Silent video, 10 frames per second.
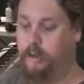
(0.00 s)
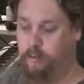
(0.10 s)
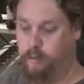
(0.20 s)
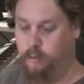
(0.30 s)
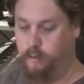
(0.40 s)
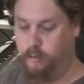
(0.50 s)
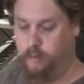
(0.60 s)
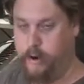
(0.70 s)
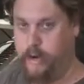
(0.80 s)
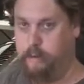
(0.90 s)
it will
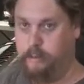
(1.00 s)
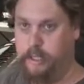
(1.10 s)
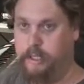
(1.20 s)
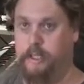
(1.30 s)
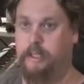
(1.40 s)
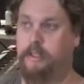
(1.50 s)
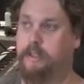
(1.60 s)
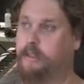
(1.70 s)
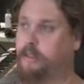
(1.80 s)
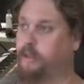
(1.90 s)
randomly adjust
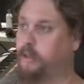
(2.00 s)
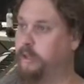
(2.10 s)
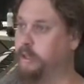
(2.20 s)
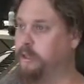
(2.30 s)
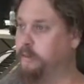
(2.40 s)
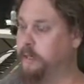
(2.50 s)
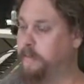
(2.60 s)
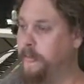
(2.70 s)
the tuning a little bit.